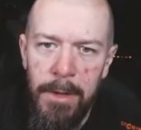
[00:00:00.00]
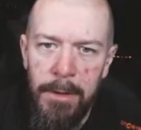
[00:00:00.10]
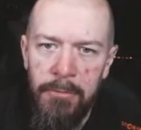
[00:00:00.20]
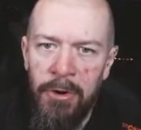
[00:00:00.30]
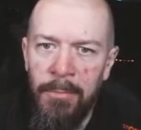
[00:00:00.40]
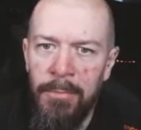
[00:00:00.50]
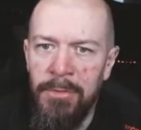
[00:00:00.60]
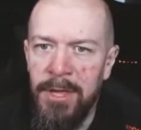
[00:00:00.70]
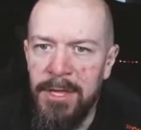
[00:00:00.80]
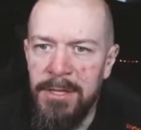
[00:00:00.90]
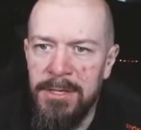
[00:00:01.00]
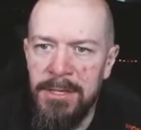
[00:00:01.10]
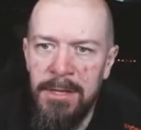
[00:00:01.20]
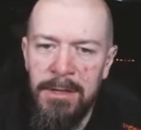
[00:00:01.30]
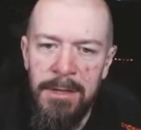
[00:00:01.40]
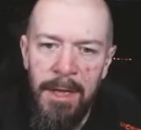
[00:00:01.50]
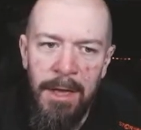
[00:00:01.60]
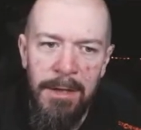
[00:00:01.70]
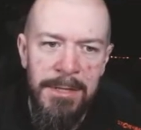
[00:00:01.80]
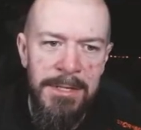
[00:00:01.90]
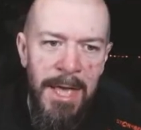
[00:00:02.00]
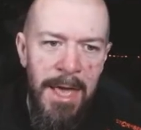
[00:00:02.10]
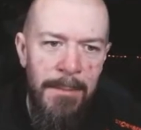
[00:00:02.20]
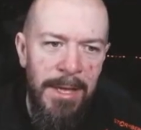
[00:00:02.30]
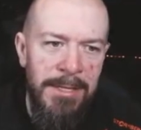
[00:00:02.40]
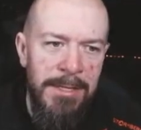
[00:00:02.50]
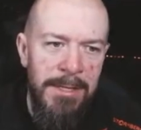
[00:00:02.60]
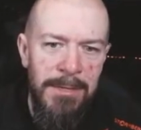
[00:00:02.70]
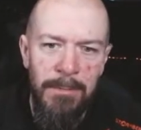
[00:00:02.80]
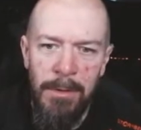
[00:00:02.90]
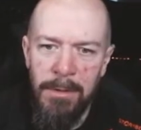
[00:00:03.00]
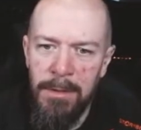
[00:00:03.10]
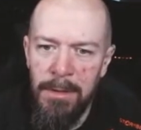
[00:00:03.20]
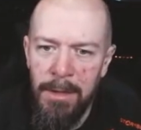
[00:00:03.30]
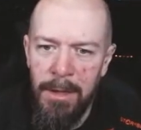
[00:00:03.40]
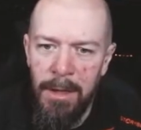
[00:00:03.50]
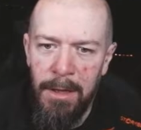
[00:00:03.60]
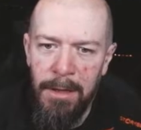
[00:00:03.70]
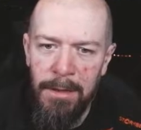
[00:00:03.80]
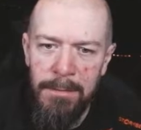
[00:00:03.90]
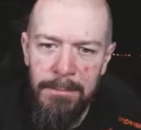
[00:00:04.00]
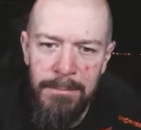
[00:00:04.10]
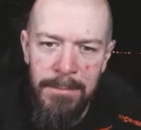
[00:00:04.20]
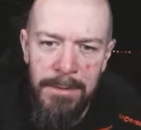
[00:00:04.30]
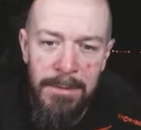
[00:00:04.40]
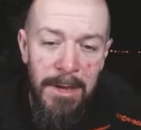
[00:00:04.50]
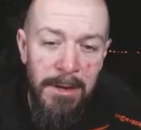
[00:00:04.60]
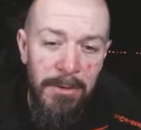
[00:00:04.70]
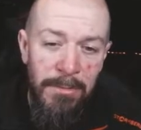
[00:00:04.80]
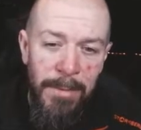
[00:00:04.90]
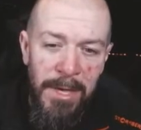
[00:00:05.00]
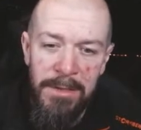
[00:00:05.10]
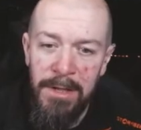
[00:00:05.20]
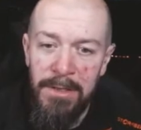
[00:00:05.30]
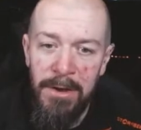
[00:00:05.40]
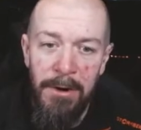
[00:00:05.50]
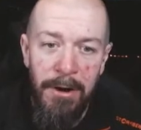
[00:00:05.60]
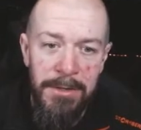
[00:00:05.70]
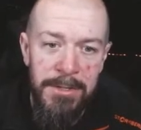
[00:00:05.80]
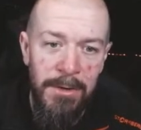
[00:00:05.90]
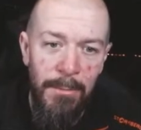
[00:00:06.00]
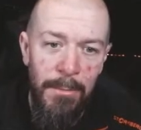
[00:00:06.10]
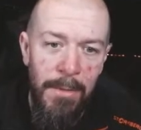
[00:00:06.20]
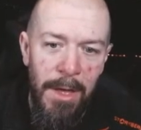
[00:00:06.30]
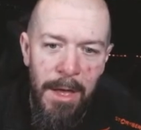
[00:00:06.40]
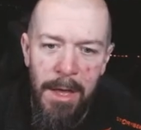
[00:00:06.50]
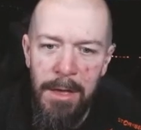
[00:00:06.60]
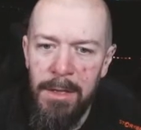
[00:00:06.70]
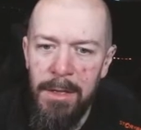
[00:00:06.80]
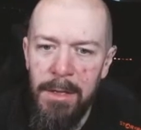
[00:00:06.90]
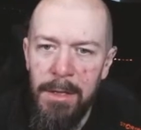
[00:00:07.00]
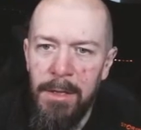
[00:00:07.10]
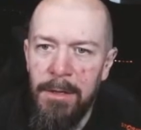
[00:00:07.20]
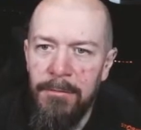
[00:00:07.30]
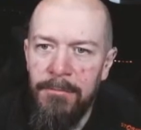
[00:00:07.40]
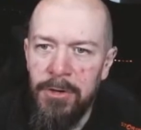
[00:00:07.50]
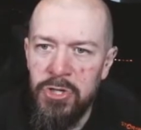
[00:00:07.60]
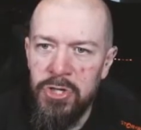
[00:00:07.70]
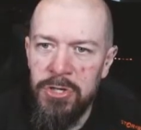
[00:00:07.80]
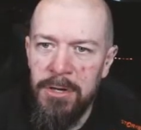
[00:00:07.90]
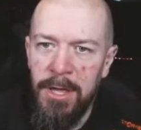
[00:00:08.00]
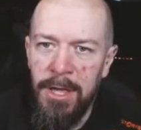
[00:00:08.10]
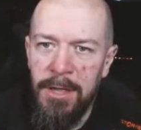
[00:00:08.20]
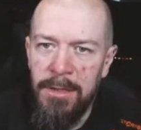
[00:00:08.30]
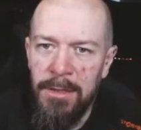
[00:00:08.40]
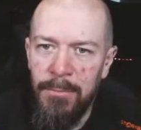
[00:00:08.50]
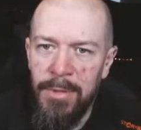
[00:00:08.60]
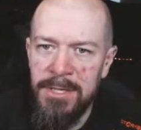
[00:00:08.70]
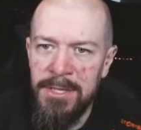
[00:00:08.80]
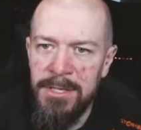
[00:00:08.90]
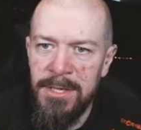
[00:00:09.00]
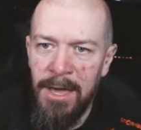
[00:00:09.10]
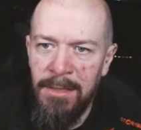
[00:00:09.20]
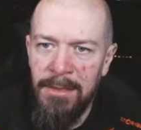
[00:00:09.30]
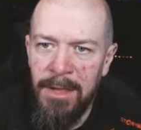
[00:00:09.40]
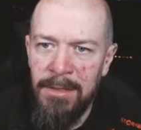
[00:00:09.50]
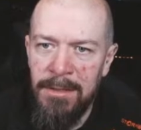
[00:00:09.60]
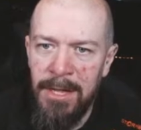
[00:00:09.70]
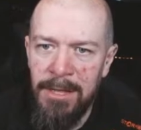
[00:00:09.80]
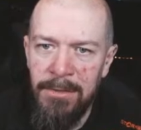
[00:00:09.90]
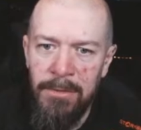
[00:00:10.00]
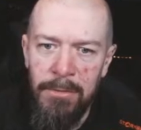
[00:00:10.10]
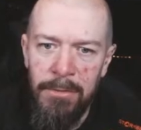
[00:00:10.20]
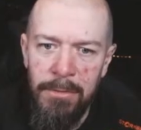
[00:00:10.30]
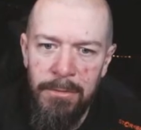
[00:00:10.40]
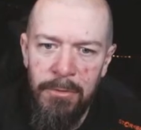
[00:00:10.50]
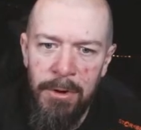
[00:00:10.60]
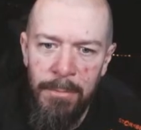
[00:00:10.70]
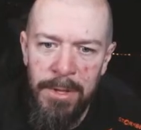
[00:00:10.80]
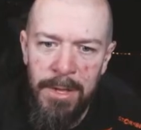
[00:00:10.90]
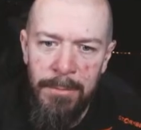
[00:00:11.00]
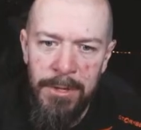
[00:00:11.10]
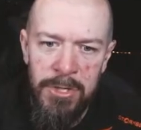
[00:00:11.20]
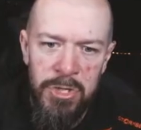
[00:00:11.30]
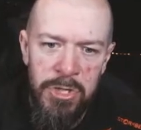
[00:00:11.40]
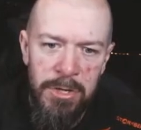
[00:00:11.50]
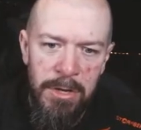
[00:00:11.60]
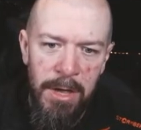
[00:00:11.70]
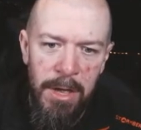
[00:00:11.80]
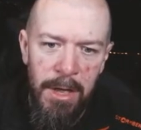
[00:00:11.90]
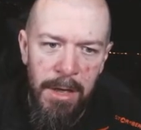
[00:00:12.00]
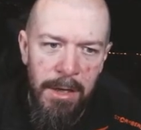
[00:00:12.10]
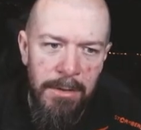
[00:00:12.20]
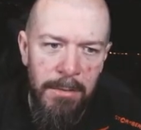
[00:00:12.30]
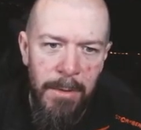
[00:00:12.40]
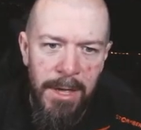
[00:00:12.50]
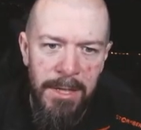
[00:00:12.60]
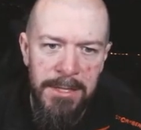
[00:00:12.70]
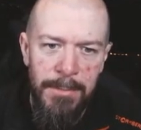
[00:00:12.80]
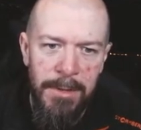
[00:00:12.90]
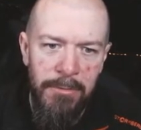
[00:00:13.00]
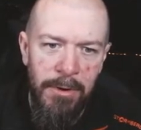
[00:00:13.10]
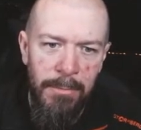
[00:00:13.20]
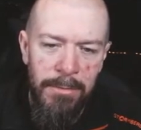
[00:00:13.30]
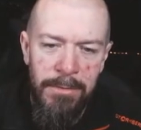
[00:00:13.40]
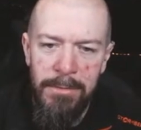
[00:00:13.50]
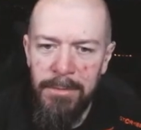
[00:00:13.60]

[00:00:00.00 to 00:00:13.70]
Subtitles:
crop these the same as this one. There could be that there are some function in PIXINSIGHT that let you crop an image the way it's been cropped